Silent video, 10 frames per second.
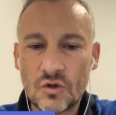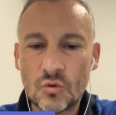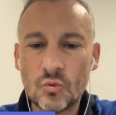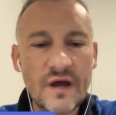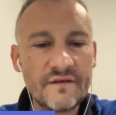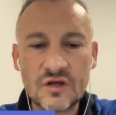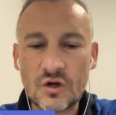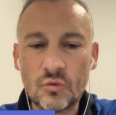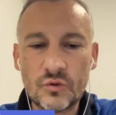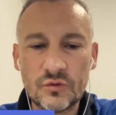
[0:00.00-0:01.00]

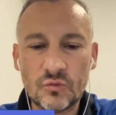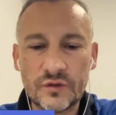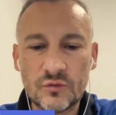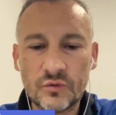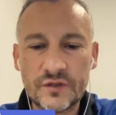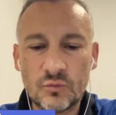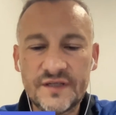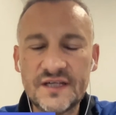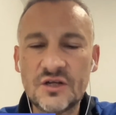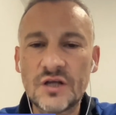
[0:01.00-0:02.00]
we
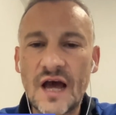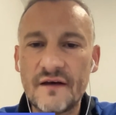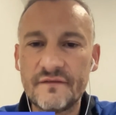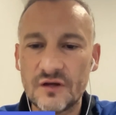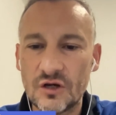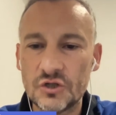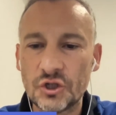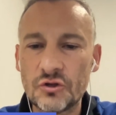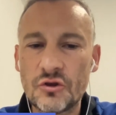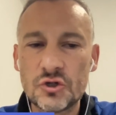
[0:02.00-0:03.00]
didn't have
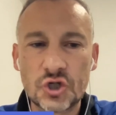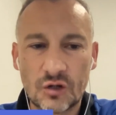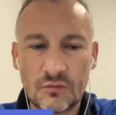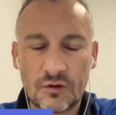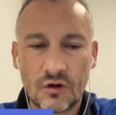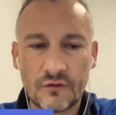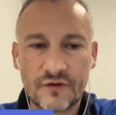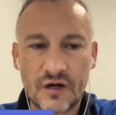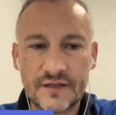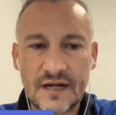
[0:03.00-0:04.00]
done the job of
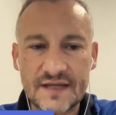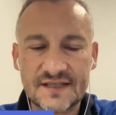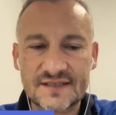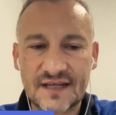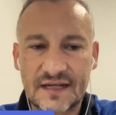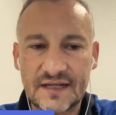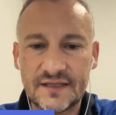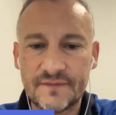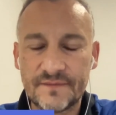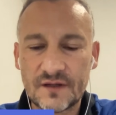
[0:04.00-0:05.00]
analyze
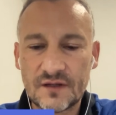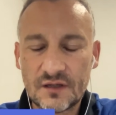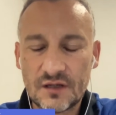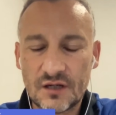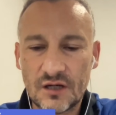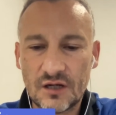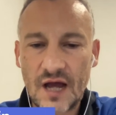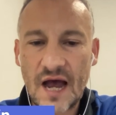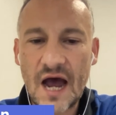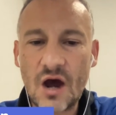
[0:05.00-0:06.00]
exactly
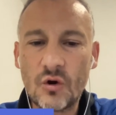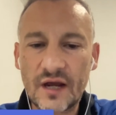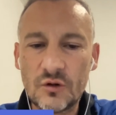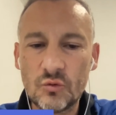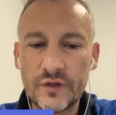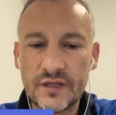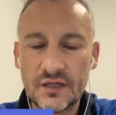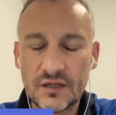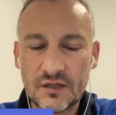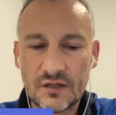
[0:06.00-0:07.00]
how
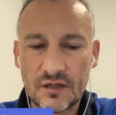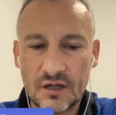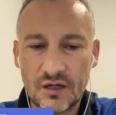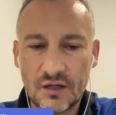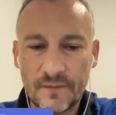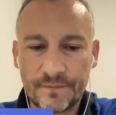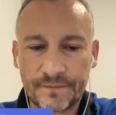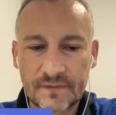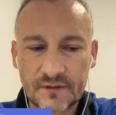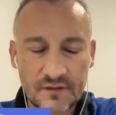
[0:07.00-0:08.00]
um,
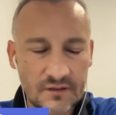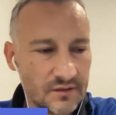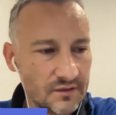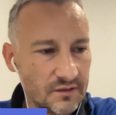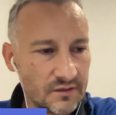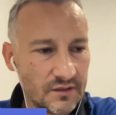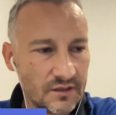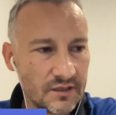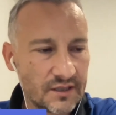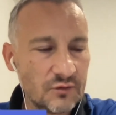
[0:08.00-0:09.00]

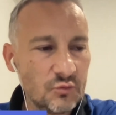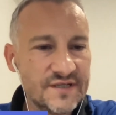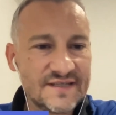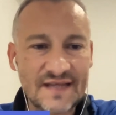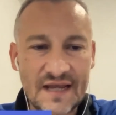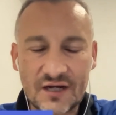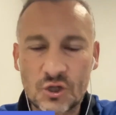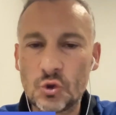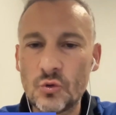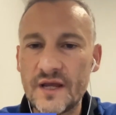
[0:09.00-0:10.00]
can we
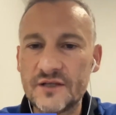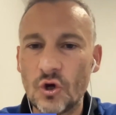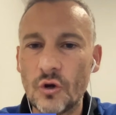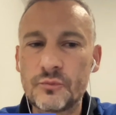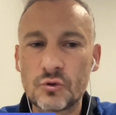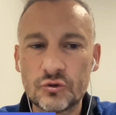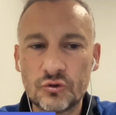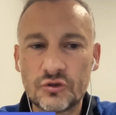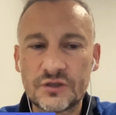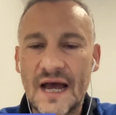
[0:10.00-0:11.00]
create a
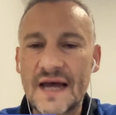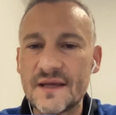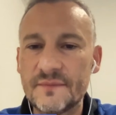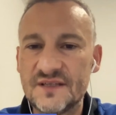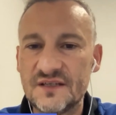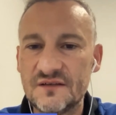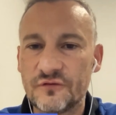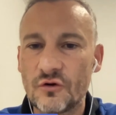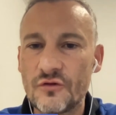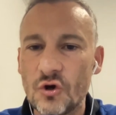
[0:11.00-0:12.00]
product adapted
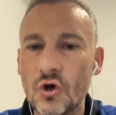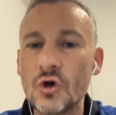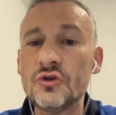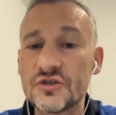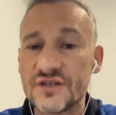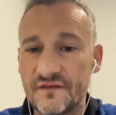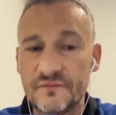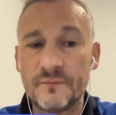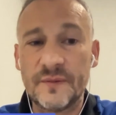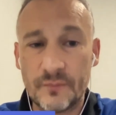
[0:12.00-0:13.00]
for the
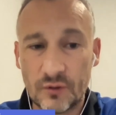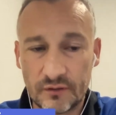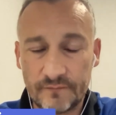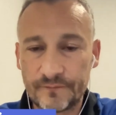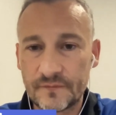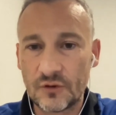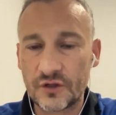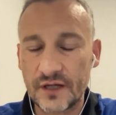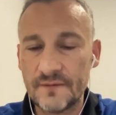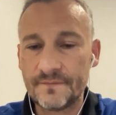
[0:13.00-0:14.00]
underserved people.
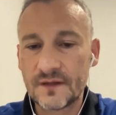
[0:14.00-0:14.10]
Okay,